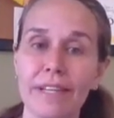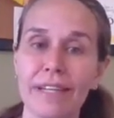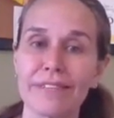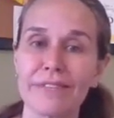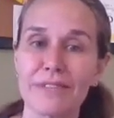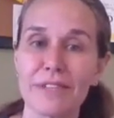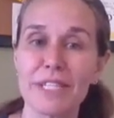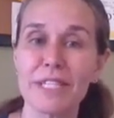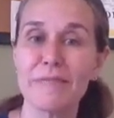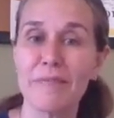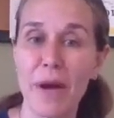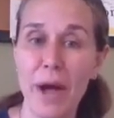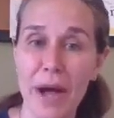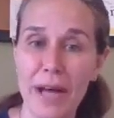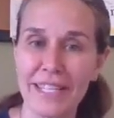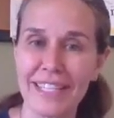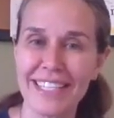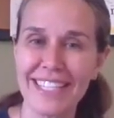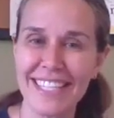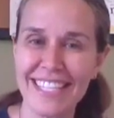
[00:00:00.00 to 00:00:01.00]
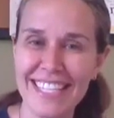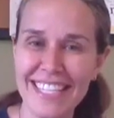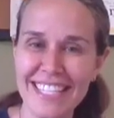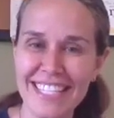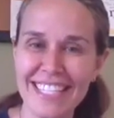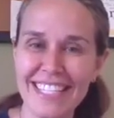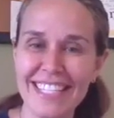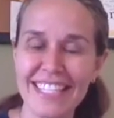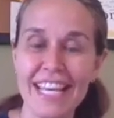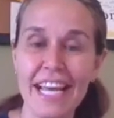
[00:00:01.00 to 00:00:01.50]

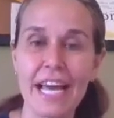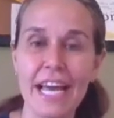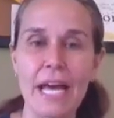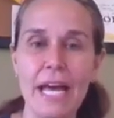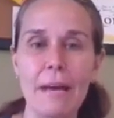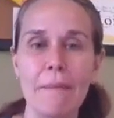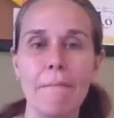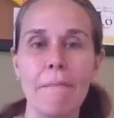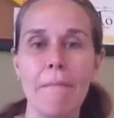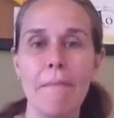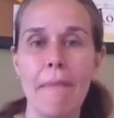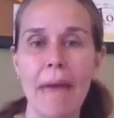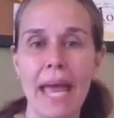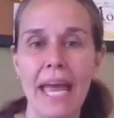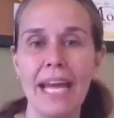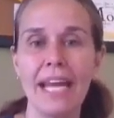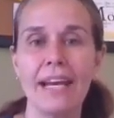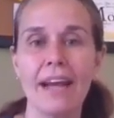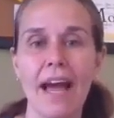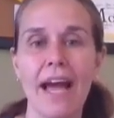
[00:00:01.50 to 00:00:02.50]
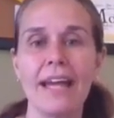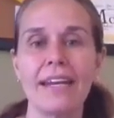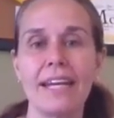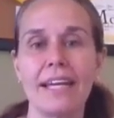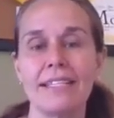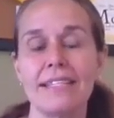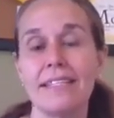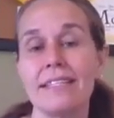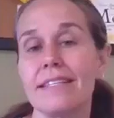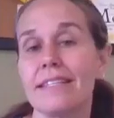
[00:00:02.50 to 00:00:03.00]
responses may not
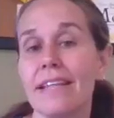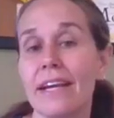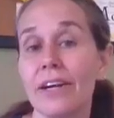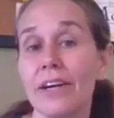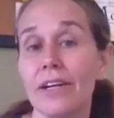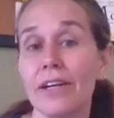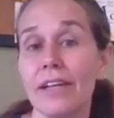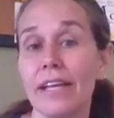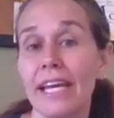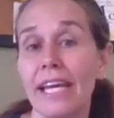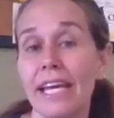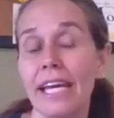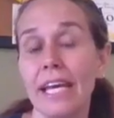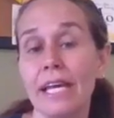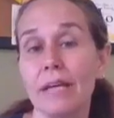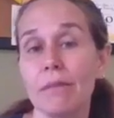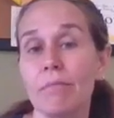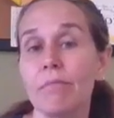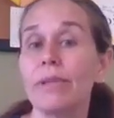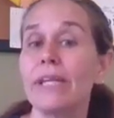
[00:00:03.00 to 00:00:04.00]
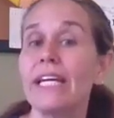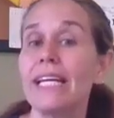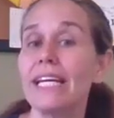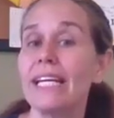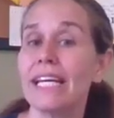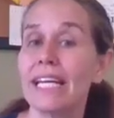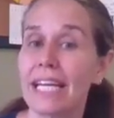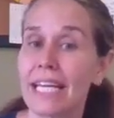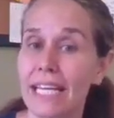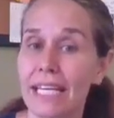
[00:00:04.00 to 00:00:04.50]
necessarily bleed
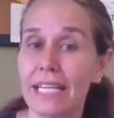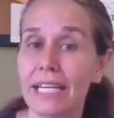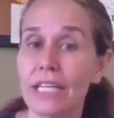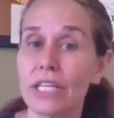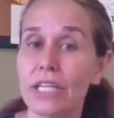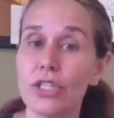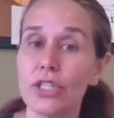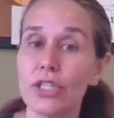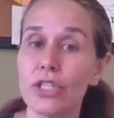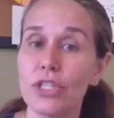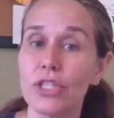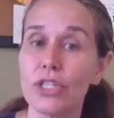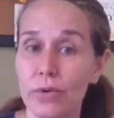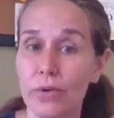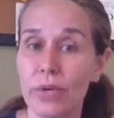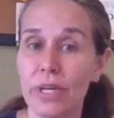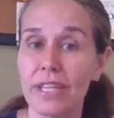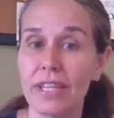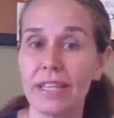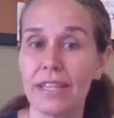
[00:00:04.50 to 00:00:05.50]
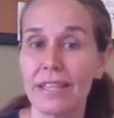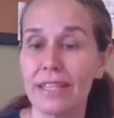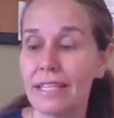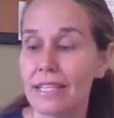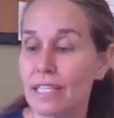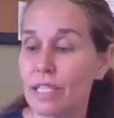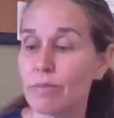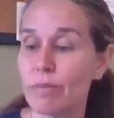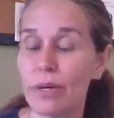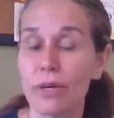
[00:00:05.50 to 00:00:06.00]
into
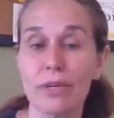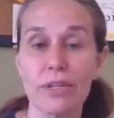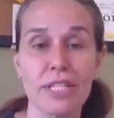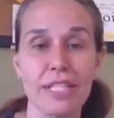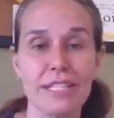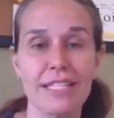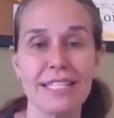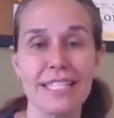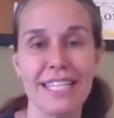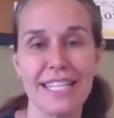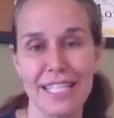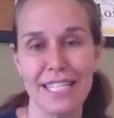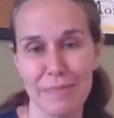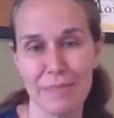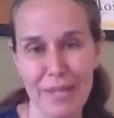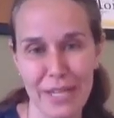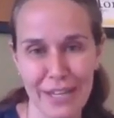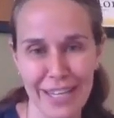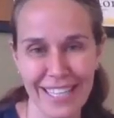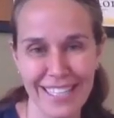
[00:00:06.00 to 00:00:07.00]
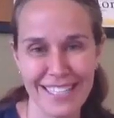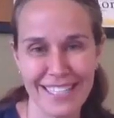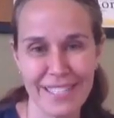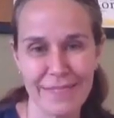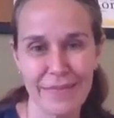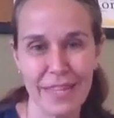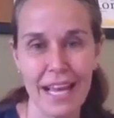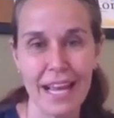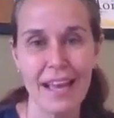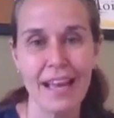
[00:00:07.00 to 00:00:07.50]
this person's experience.
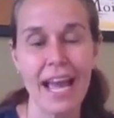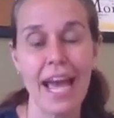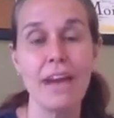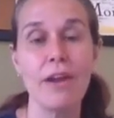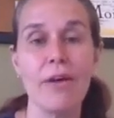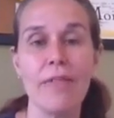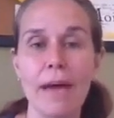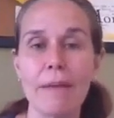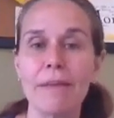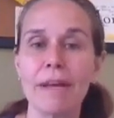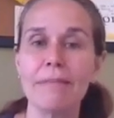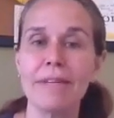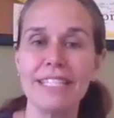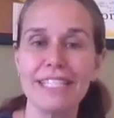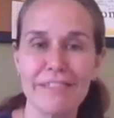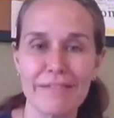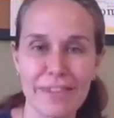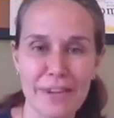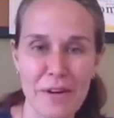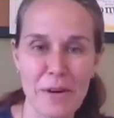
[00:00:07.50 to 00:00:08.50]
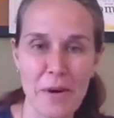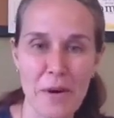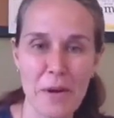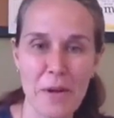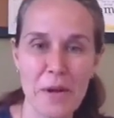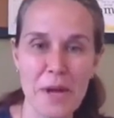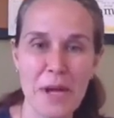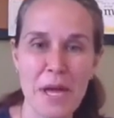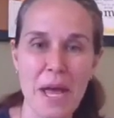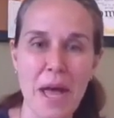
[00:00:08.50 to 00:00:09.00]
I know that might be
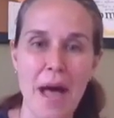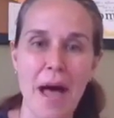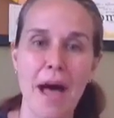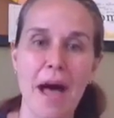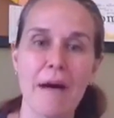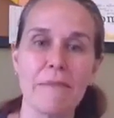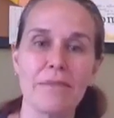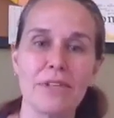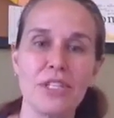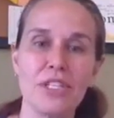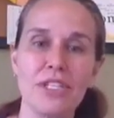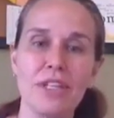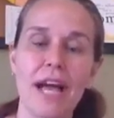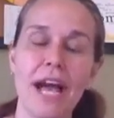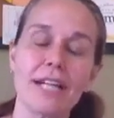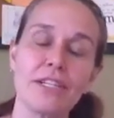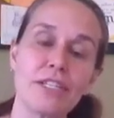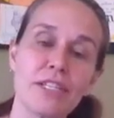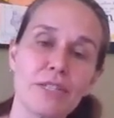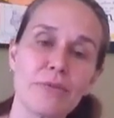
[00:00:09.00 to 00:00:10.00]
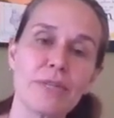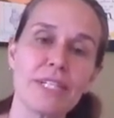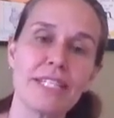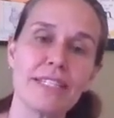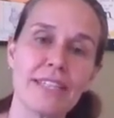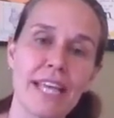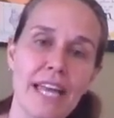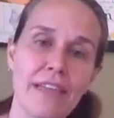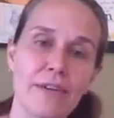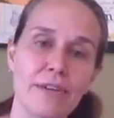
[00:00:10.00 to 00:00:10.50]
difficult. I just want
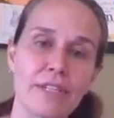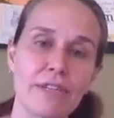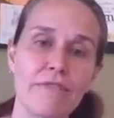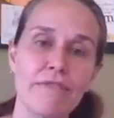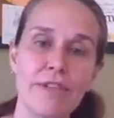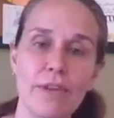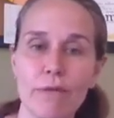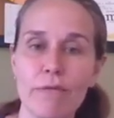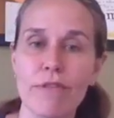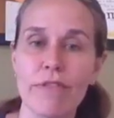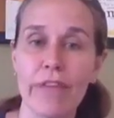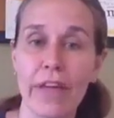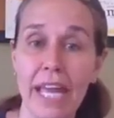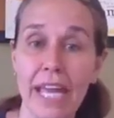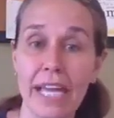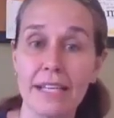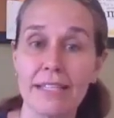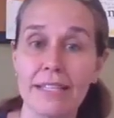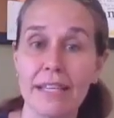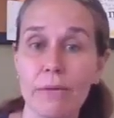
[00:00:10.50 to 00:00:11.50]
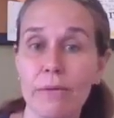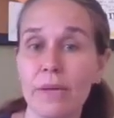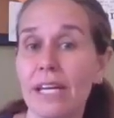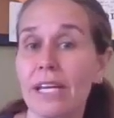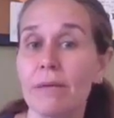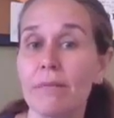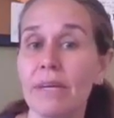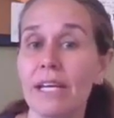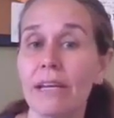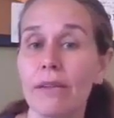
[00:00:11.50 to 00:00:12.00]
to say there's a few things that we
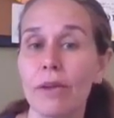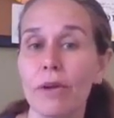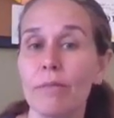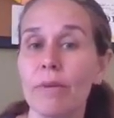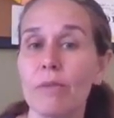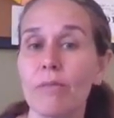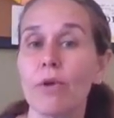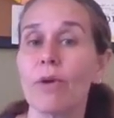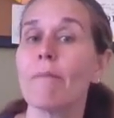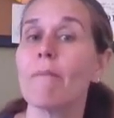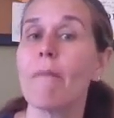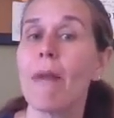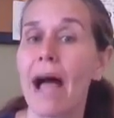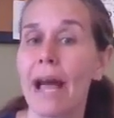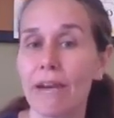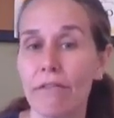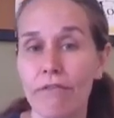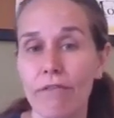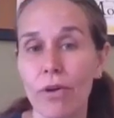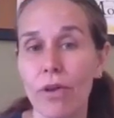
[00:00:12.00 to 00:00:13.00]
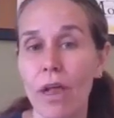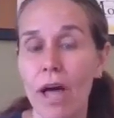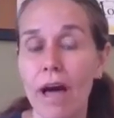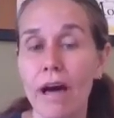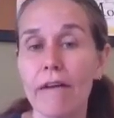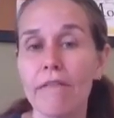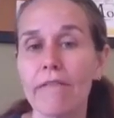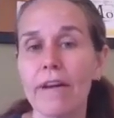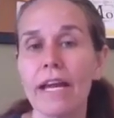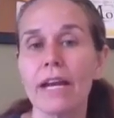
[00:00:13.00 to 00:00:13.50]
can be a little bit more mindful
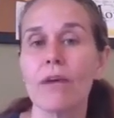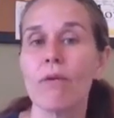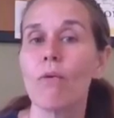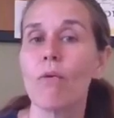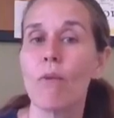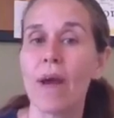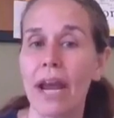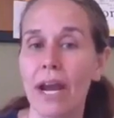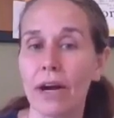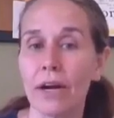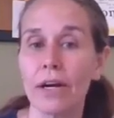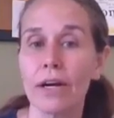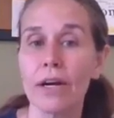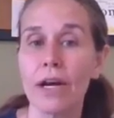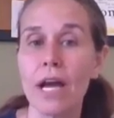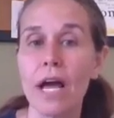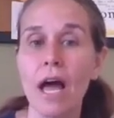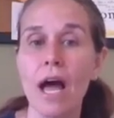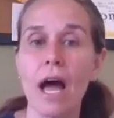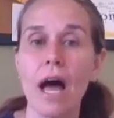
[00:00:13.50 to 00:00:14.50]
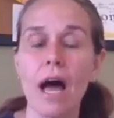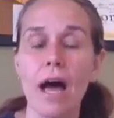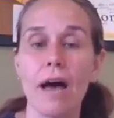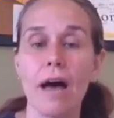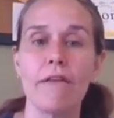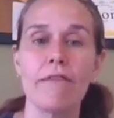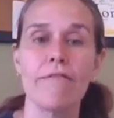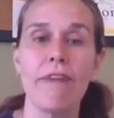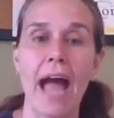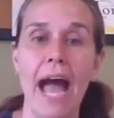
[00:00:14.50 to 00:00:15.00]
of and aware
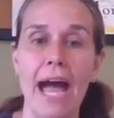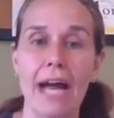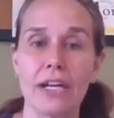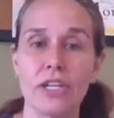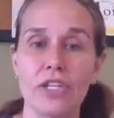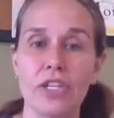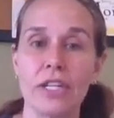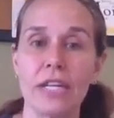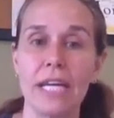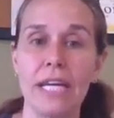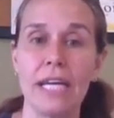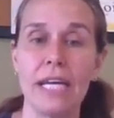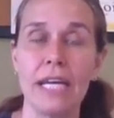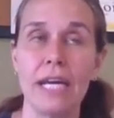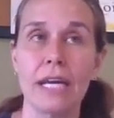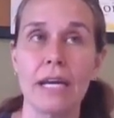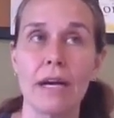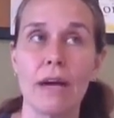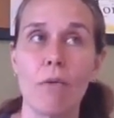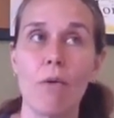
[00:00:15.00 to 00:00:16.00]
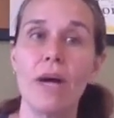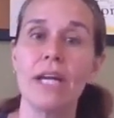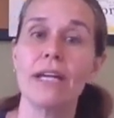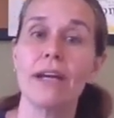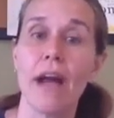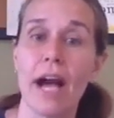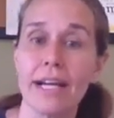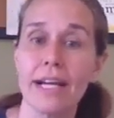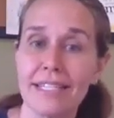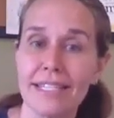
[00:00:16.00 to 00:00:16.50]
of actually what
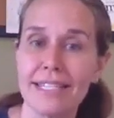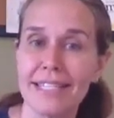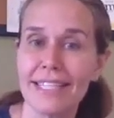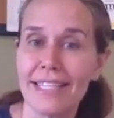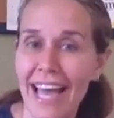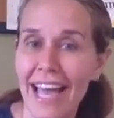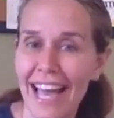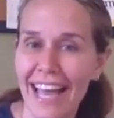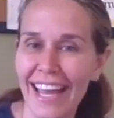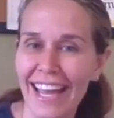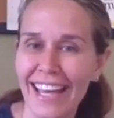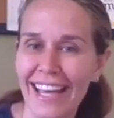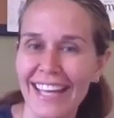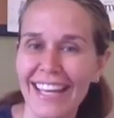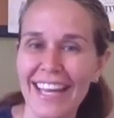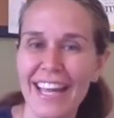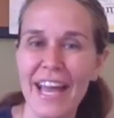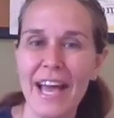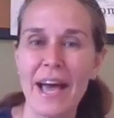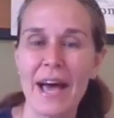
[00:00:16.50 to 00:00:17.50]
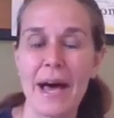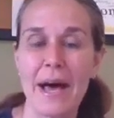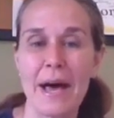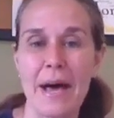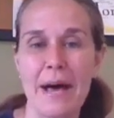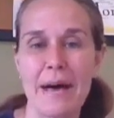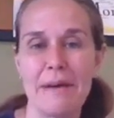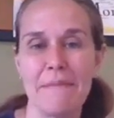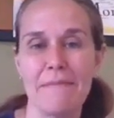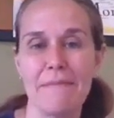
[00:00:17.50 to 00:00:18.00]
not to say,
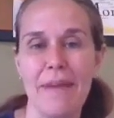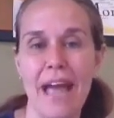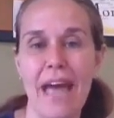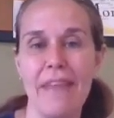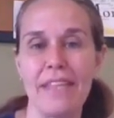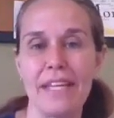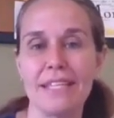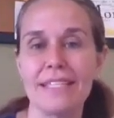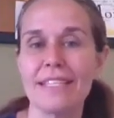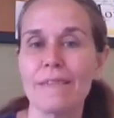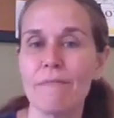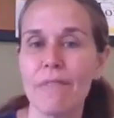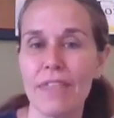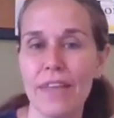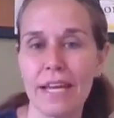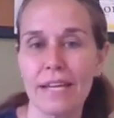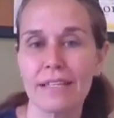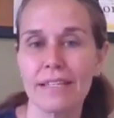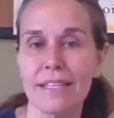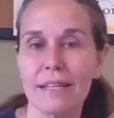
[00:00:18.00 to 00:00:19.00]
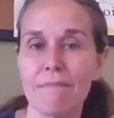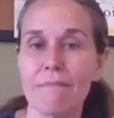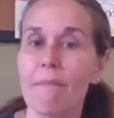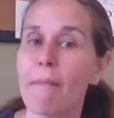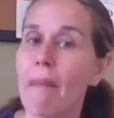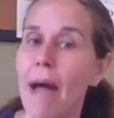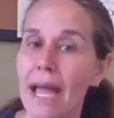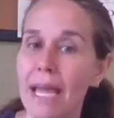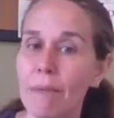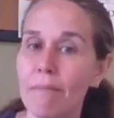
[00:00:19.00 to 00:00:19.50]
and then some things that
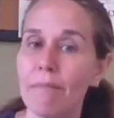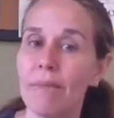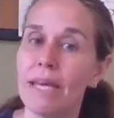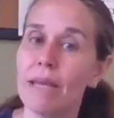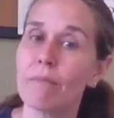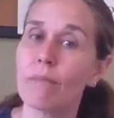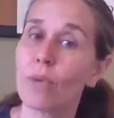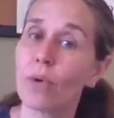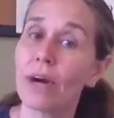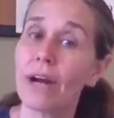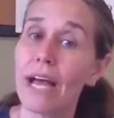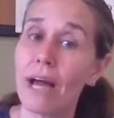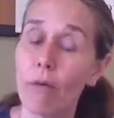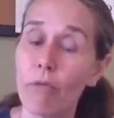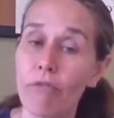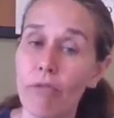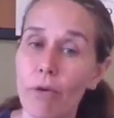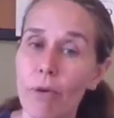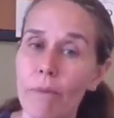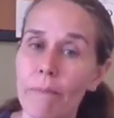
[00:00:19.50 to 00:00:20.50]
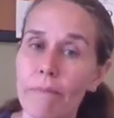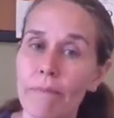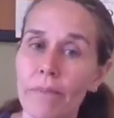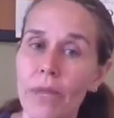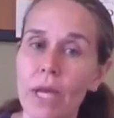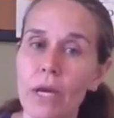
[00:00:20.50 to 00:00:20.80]
might be more helpful.